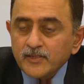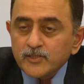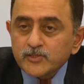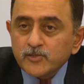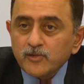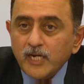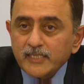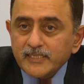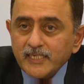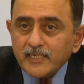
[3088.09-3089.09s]
So I
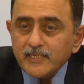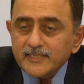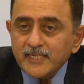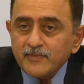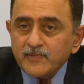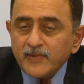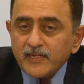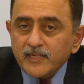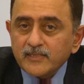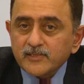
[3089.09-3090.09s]
think Islamic
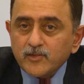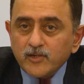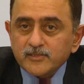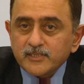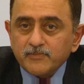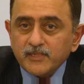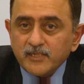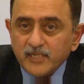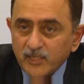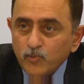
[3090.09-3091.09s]
banking as a concept in
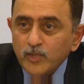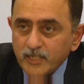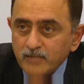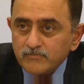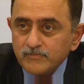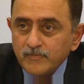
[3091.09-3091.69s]
India will come.